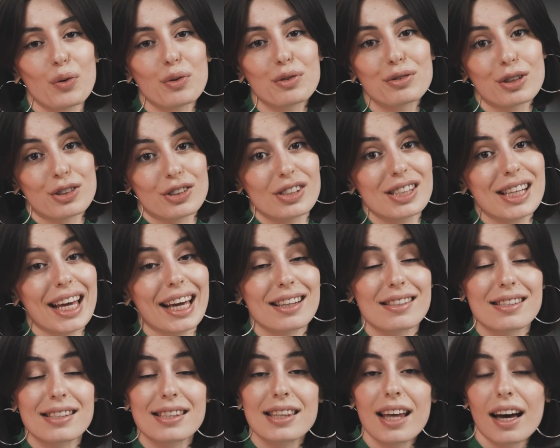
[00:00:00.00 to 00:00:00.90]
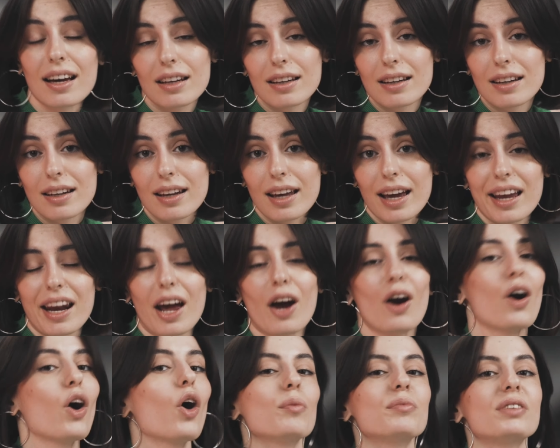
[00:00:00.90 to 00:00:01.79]
for today it's done, and I
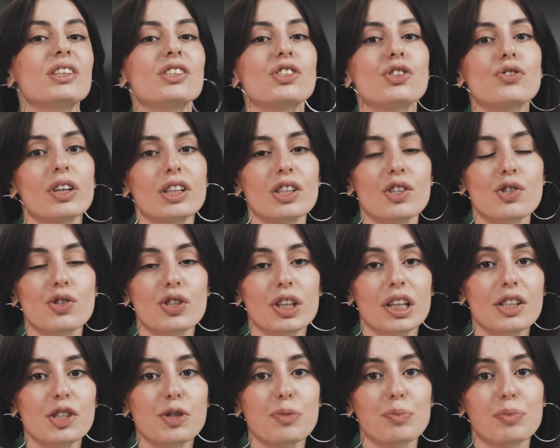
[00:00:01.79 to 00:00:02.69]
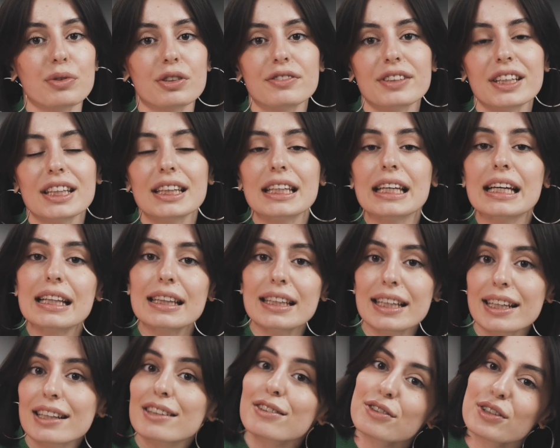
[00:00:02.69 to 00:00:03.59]
hope this strategy is perfectly
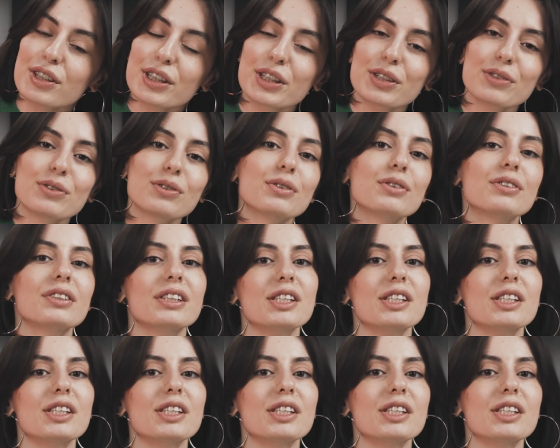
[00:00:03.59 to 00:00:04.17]
clear for you,